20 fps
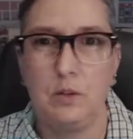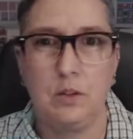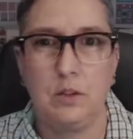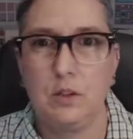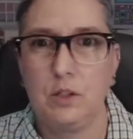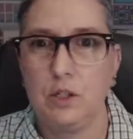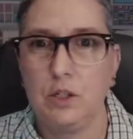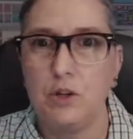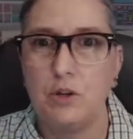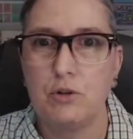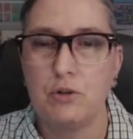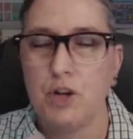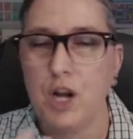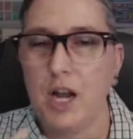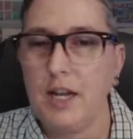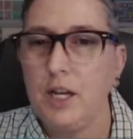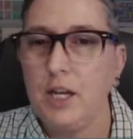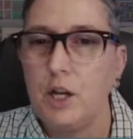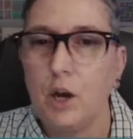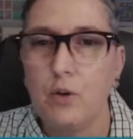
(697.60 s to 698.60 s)
you're
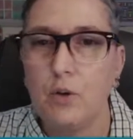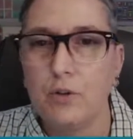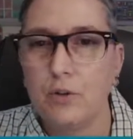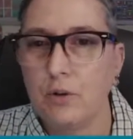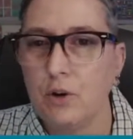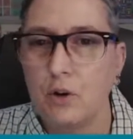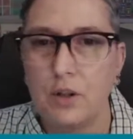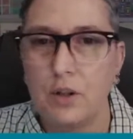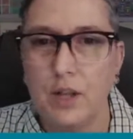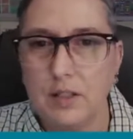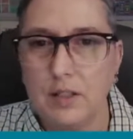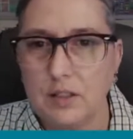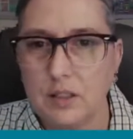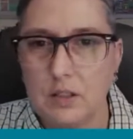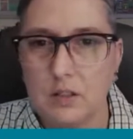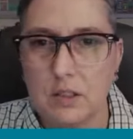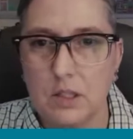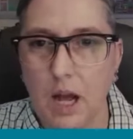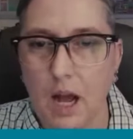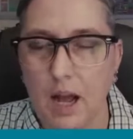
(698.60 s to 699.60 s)
trying to go through your
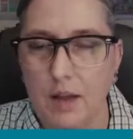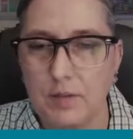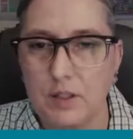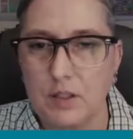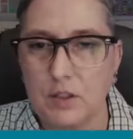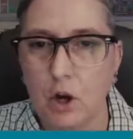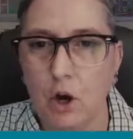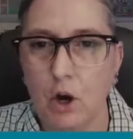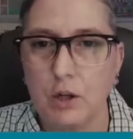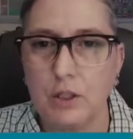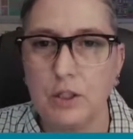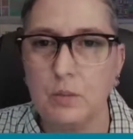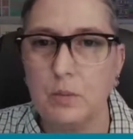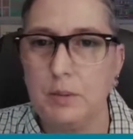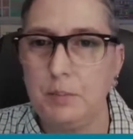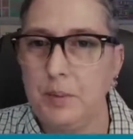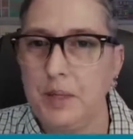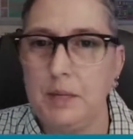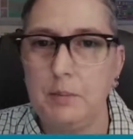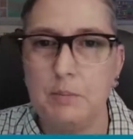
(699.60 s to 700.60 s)
lessons live, it's hard to
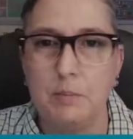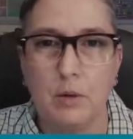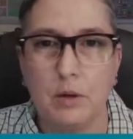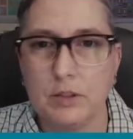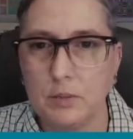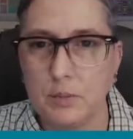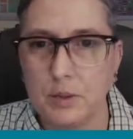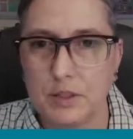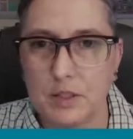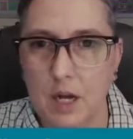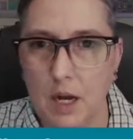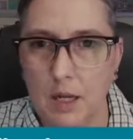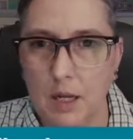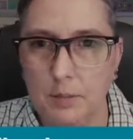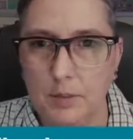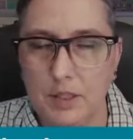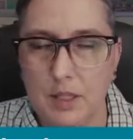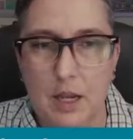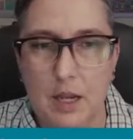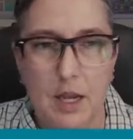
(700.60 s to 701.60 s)
repeat multiple
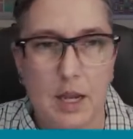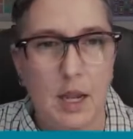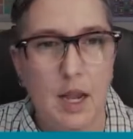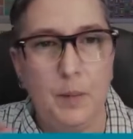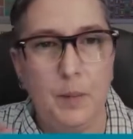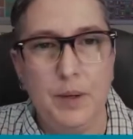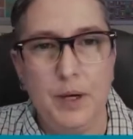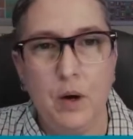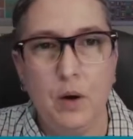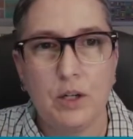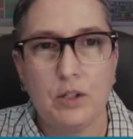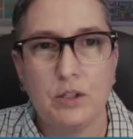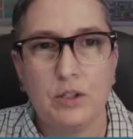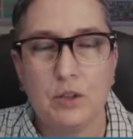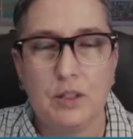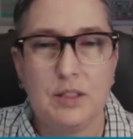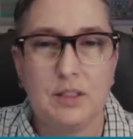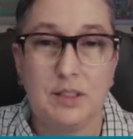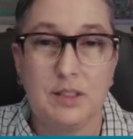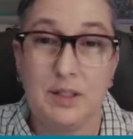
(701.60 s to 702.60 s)
times. And we know our
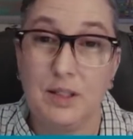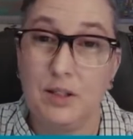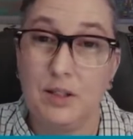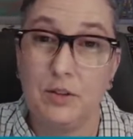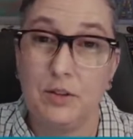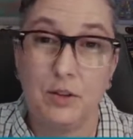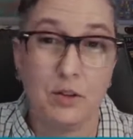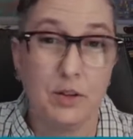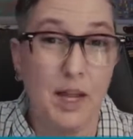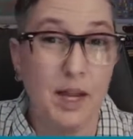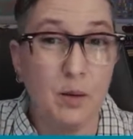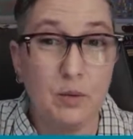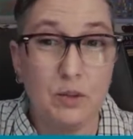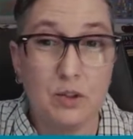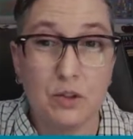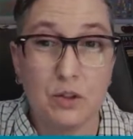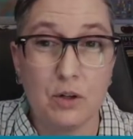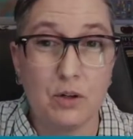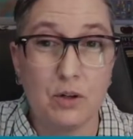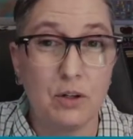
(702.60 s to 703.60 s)
students, either they're language
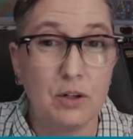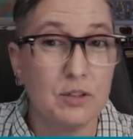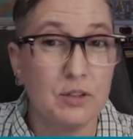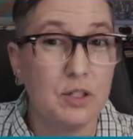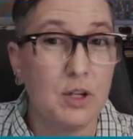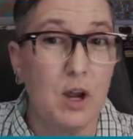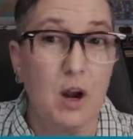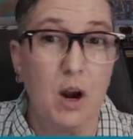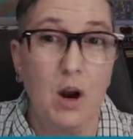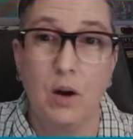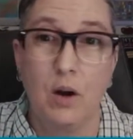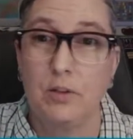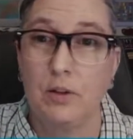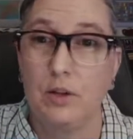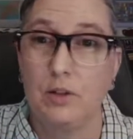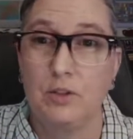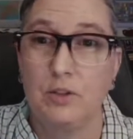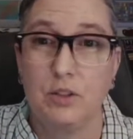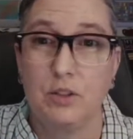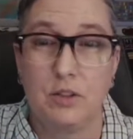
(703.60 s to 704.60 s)
learners or
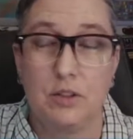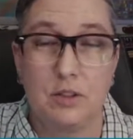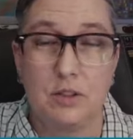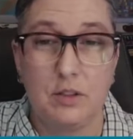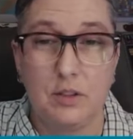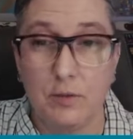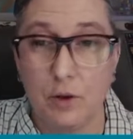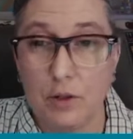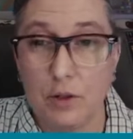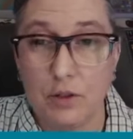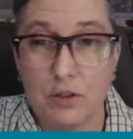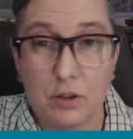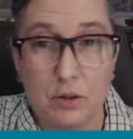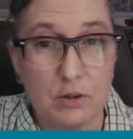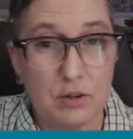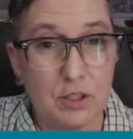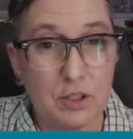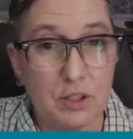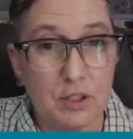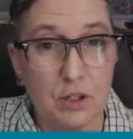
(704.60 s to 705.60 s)
they're just diverse
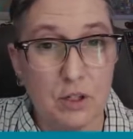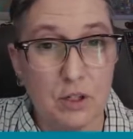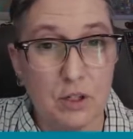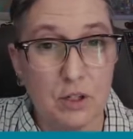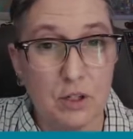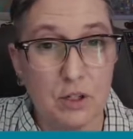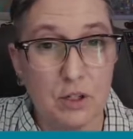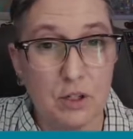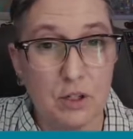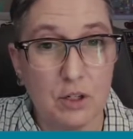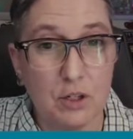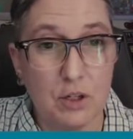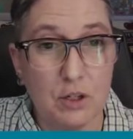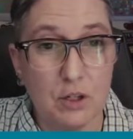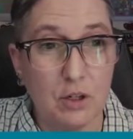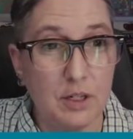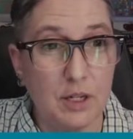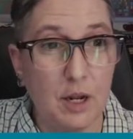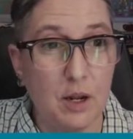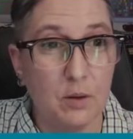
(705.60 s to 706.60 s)
learners that are,
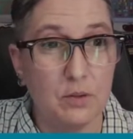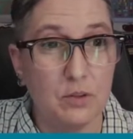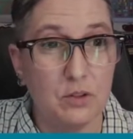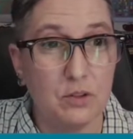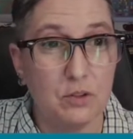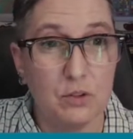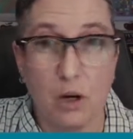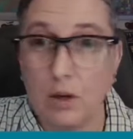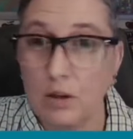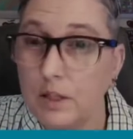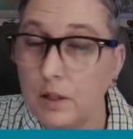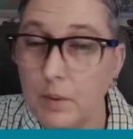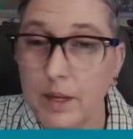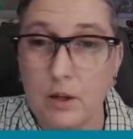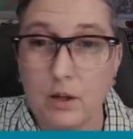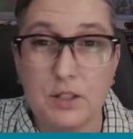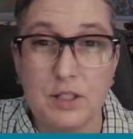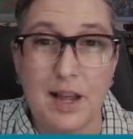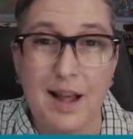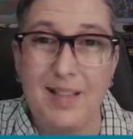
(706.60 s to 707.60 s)
struggling readers.
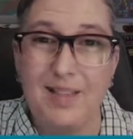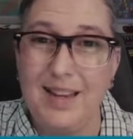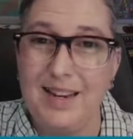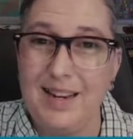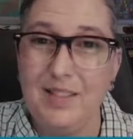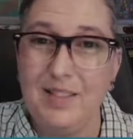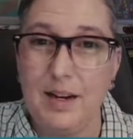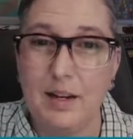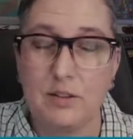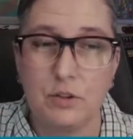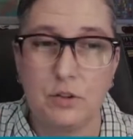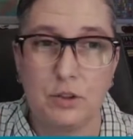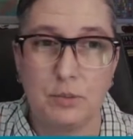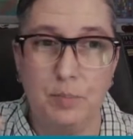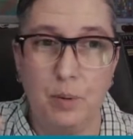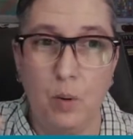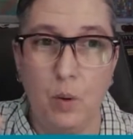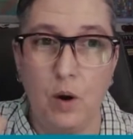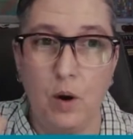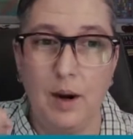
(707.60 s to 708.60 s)
They need that extra
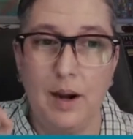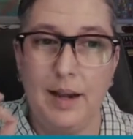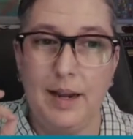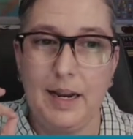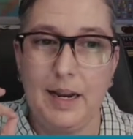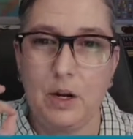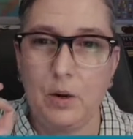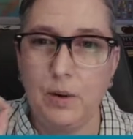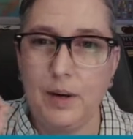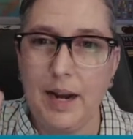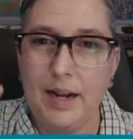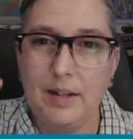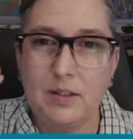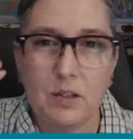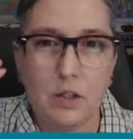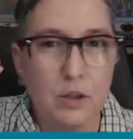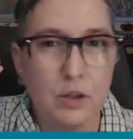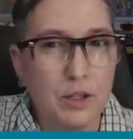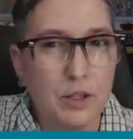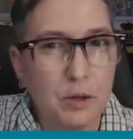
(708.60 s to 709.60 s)
support. And it creates a
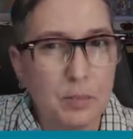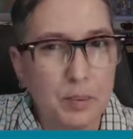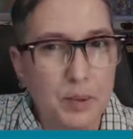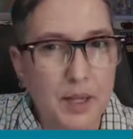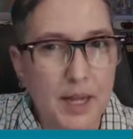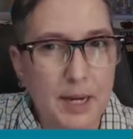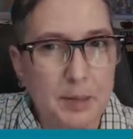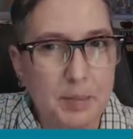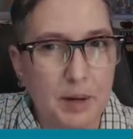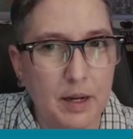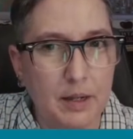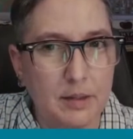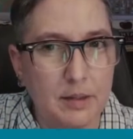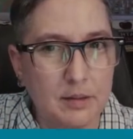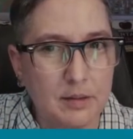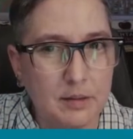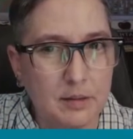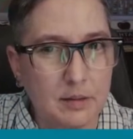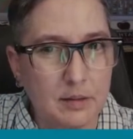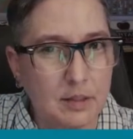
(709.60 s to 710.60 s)
little play
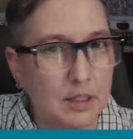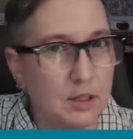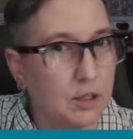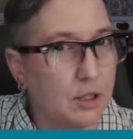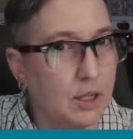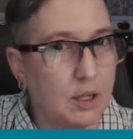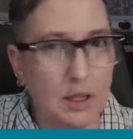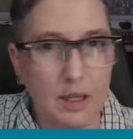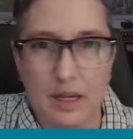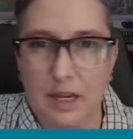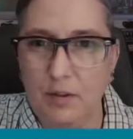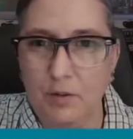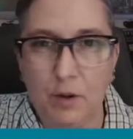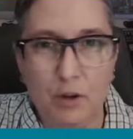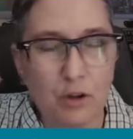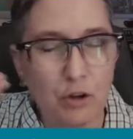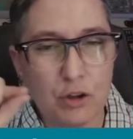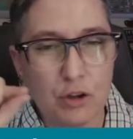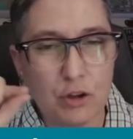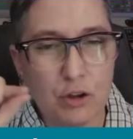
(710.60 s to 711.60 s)
button. And even
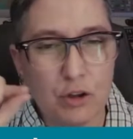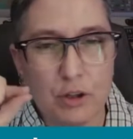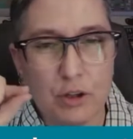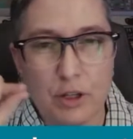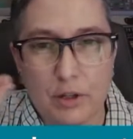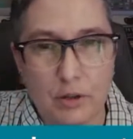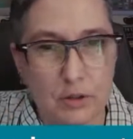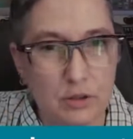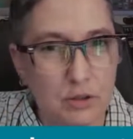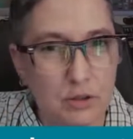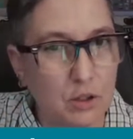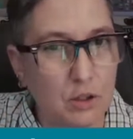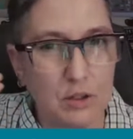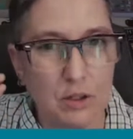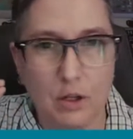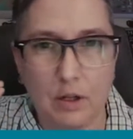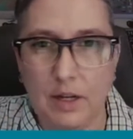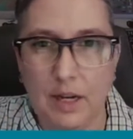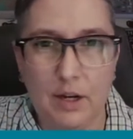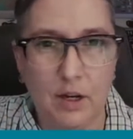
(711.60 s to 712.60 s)
your littles, your
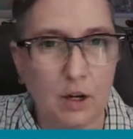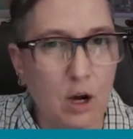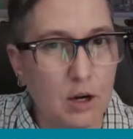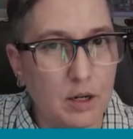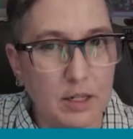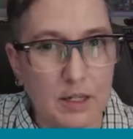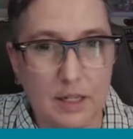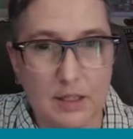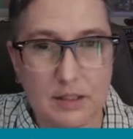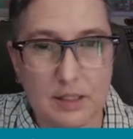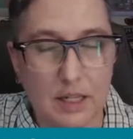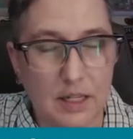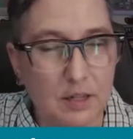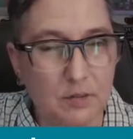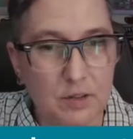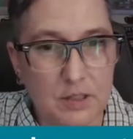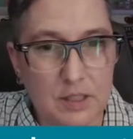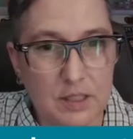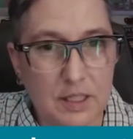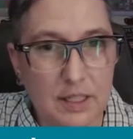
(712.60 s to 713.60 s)
kindergarten kids can
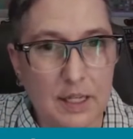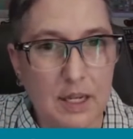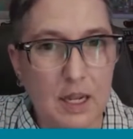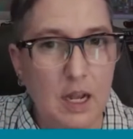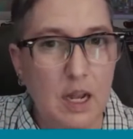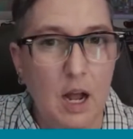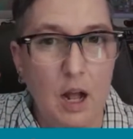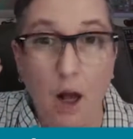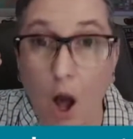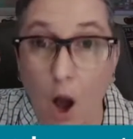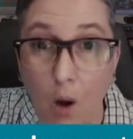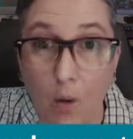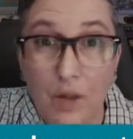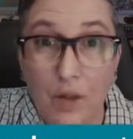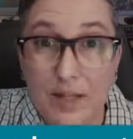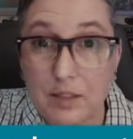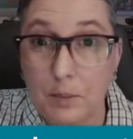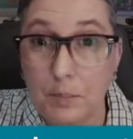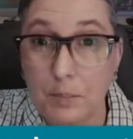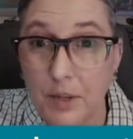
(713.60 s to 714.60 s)
even see, oh,
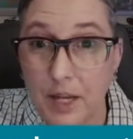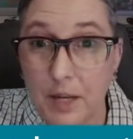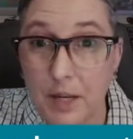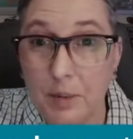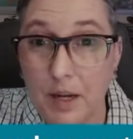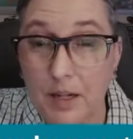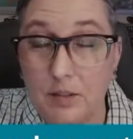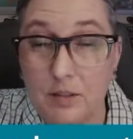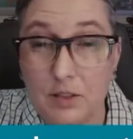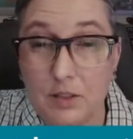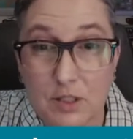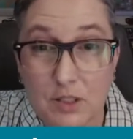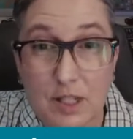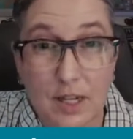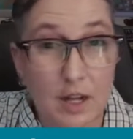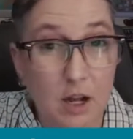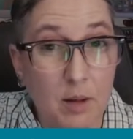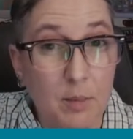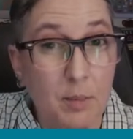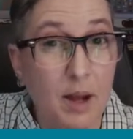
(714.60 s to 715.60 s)
that's a play button, just
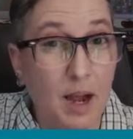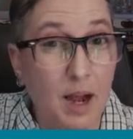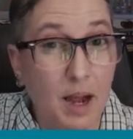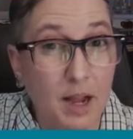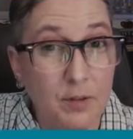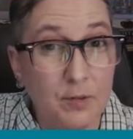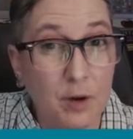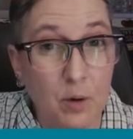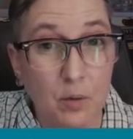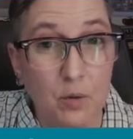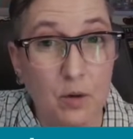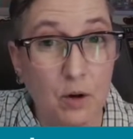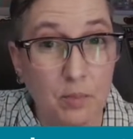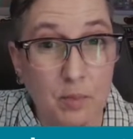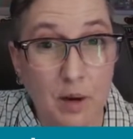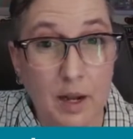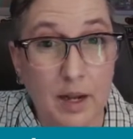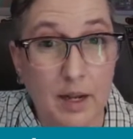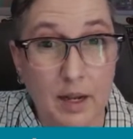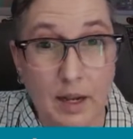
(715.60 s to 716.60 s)
like on my iPhone or
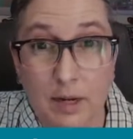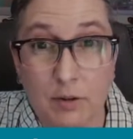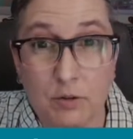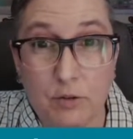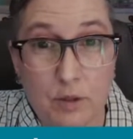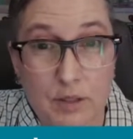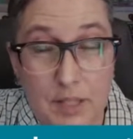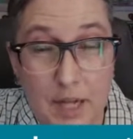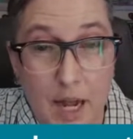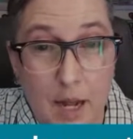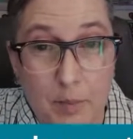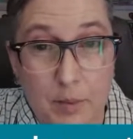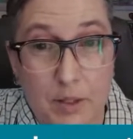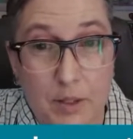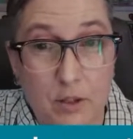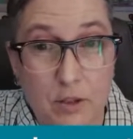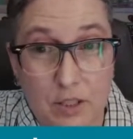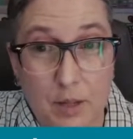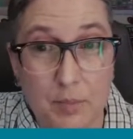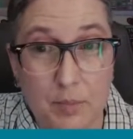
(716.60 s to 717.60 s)
my Android tablet
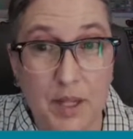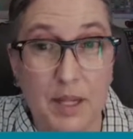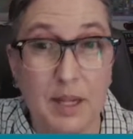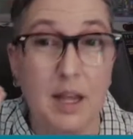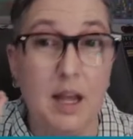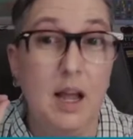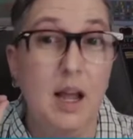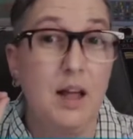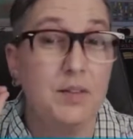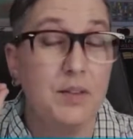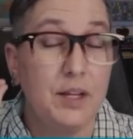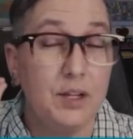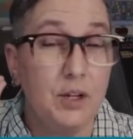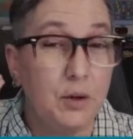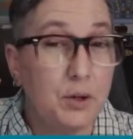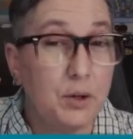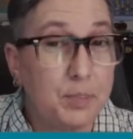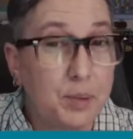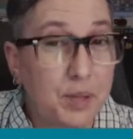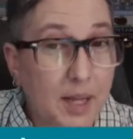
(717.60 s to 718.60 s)
or something. They know
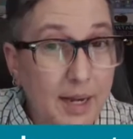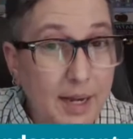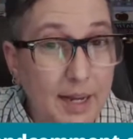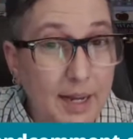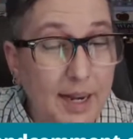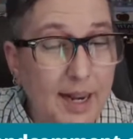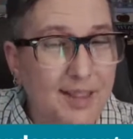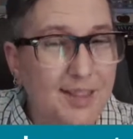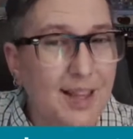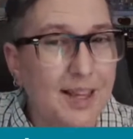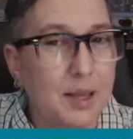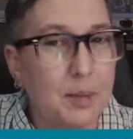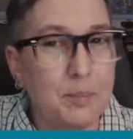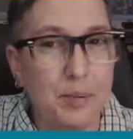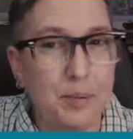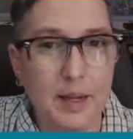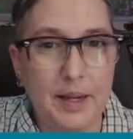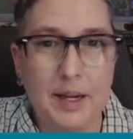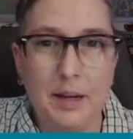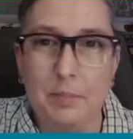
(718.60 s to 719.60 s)
to play it, and they can
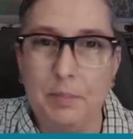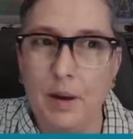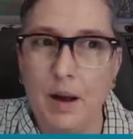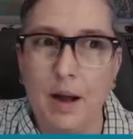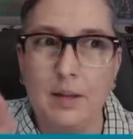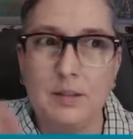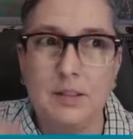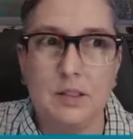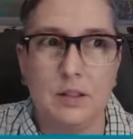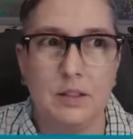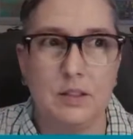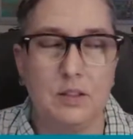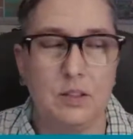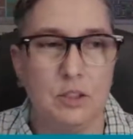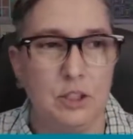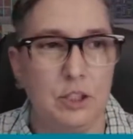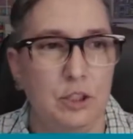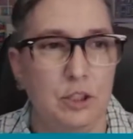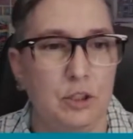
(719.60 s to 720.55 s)
play and pause and listen to your